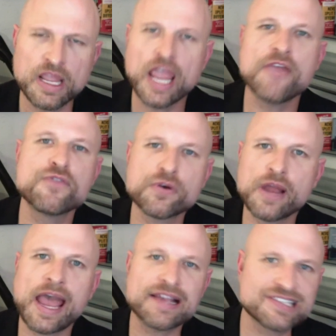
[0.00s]
if you're
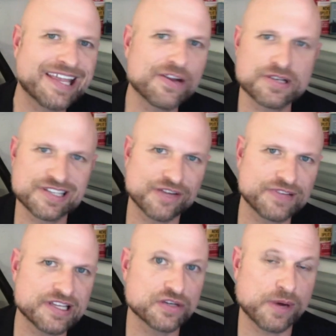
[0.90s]
asking yourself
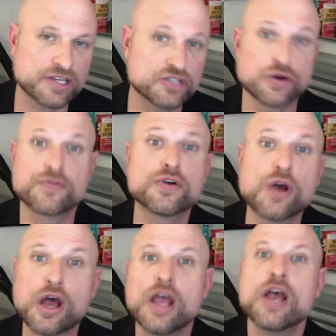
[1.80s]
these questions or if you're